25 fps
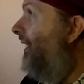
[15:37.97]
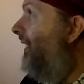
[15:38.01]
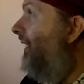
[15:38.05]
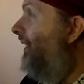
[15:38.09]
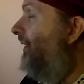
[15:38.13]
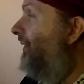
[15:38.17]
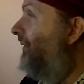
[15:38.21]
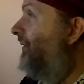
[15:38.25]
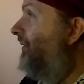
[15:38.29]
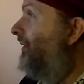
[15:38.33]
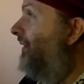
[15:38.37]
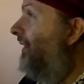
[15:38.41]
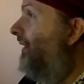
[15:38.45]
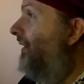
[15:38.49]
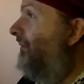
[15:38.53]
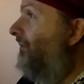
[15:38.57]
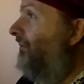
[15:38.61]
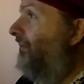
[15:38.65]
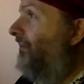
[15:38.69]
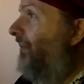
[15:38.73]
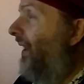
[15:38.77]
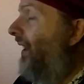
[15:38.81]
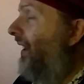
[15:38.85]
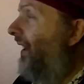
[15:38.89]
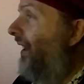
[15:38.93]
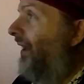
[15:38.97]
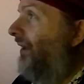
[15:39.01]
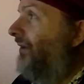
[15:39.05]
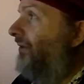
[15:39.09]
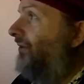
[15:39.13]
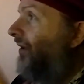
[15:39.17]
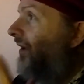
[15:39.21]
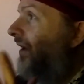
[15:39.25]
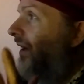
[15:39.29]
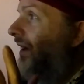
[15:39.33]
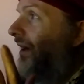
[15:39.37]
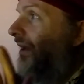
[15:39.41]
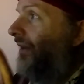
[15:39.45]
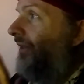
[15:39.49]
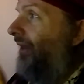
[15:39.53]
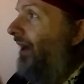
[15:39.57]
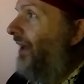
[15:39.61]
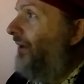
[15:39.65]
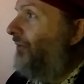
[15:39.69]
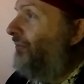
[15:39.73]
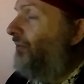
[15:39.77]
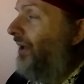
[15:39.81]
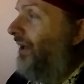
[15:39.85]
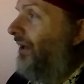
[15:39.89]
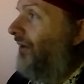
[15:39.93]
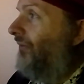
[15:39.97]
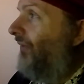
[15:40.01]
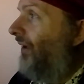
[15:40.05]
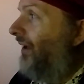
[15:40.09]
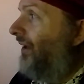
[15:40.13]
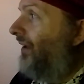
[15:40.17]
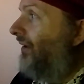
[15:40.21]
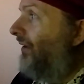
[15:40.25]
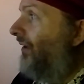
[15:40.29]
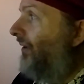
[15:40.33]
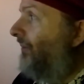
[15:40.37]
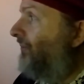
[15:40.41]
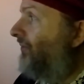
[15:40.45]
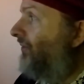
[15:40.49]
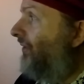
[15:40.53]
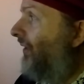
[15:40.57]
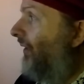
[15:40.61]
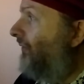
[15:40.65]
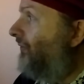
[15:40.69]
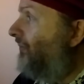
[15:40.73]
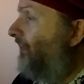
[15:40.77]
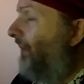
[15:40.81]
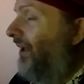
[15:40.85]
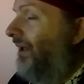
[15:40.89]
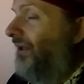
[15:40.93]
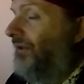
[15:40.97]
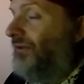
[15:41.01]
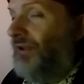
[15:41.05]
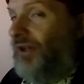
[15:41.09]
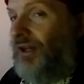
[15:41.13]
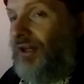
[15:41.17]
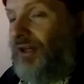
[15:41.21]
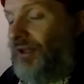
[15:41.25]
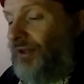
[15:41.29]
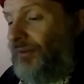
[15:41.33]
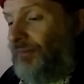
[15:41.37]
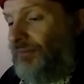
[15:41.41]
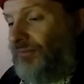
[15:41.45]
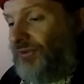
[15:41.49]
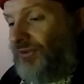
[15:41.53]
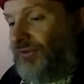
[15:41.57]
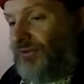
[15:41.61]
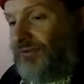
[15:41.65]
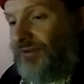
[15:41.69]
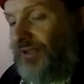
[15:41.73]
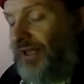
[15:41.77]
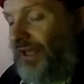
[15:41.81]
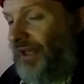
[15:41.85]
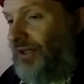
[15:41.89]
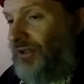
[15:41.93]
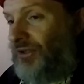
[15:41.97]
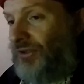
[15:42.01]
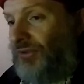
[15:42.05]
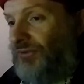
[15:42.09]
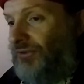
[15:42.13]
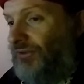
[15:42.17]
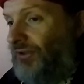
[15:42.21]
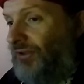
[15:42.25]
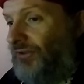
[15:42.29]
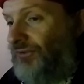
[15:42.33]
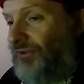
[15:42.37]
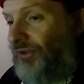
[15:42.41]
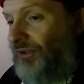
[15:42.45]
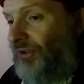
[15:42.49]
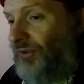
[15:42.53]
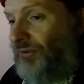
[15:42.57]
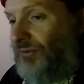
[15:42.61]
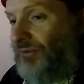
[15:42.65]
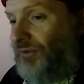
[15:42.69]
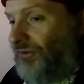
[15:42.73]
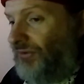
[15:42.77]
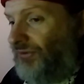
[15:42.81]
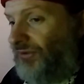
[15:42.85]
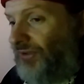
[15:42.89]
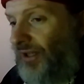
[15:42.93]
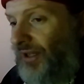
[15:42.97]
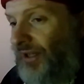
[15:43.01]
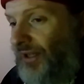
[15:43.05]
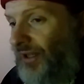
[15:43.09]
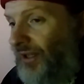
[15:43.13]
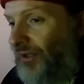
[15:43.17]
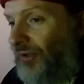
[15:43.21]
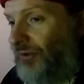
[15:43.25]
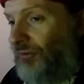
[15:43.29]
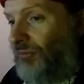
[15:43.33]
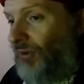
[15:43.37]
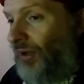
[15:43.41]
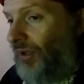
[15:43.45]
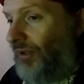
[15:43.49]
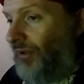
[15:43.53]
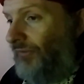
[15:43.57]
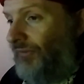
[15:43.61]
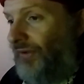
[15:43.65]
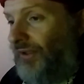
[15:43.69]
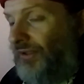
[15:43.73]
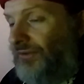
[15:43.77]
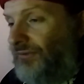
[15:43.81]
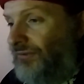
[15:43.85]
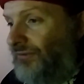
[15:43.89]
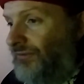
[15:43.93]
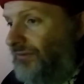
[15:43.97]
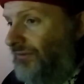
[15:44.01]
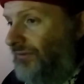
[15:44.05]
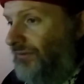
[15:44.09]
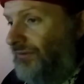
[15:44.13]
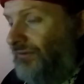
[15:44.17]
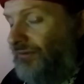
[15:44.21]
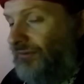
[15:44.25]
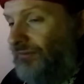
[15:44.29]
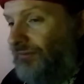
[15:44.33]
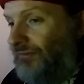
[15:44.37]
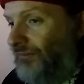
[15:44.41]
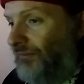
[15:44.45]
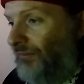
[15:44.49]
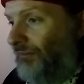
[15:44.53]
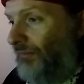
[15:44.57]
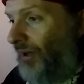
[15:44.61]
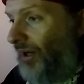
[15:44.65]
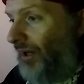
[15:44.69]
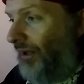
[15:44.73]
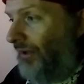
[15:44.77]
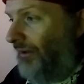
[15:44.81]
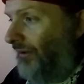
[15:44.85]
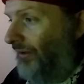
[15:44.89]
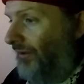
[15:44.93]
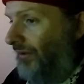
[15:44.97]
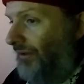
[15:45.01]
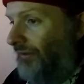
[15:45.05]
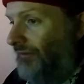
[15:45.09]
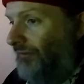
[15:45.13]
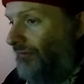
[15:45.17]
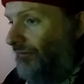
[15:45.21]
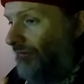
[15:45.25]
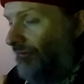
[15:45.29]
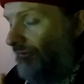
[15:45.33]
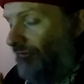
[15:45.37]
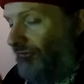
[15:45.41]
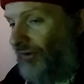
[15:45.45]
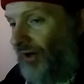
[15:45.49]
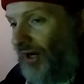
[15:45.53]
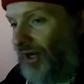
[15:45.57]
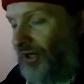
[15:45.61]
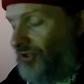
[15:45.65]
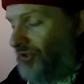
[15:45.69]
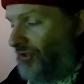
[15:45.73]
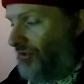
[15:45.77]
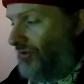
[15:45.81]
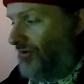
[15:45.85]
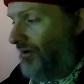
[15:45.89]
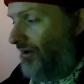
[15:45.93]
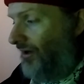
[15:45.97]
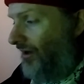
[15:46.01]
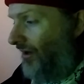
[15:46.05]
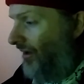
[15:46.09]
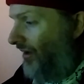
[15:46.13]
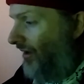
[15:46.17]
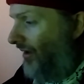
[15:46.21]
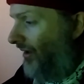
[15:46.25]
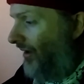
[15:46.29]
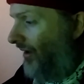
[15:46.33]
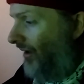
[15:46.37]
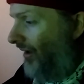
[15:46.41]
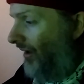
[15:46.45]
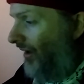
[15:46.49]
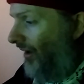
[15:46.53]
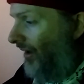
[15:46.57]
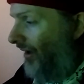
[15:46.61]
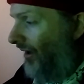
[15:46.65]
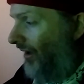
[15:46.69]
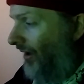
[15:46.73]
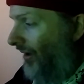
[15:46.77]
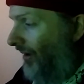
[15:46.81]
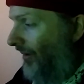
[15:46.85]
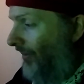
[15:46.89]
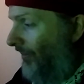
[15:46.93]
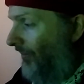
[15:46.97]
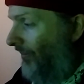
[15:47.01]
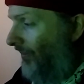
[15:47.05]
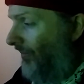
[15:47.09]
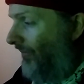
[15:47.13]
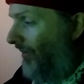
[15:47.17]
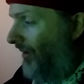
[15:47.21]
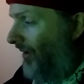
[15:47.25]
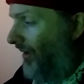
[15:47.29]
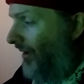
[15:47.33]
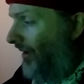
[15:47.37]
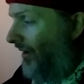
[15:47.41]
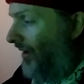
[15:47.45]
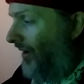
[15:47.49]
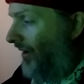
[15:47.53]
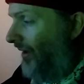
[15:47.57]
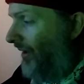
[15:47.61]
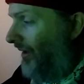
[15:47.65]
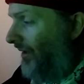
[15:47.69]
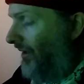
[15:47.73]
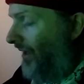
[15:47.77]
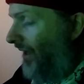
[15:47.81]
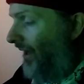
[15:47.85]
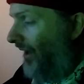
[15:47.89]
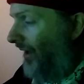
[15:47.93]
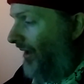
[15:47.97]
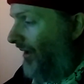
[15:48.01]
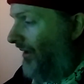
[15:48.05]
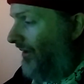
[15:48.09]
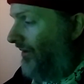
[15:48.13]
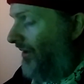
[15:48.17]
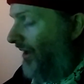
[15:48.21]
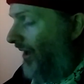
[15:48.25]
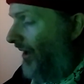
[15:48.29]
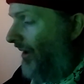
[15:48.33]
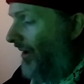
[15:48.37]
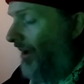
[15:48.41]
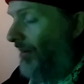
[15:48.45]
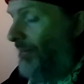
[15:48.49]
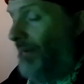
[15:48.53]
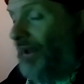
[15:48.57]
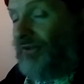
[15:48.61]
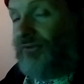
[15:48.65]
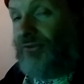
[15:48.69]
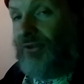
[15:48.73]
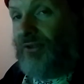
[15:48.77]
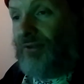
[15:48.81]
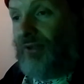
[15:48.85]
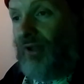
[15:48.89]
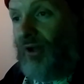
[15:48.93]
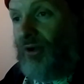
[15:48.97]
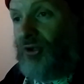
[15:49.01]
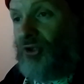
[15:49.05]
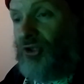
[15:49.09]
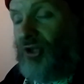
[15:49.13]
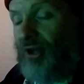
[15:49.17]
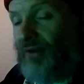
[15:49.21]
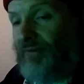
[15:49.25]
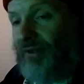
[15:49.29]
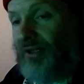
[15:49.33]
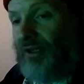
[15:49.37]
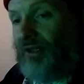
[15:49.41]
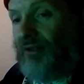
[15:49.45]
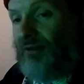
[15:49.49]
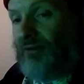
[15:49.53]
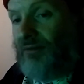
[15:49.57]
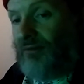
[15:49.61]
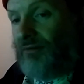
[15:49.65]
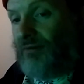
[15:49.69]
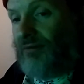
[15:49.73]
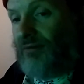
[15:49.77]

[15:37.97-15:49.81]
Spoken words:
And band that reinvented themselves many times and just continued to stay relevant and modern and fresh. Um, yeah, amazing longevity.